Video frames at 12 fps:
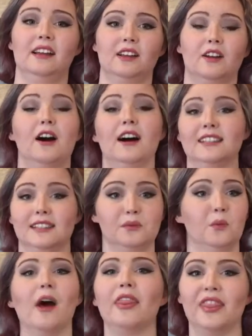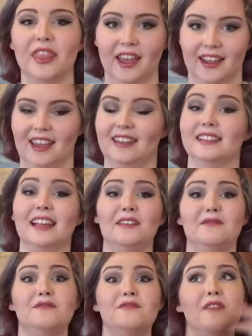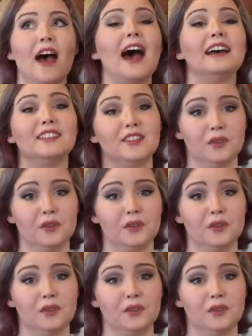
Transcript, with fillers: causes one thing. It is a vast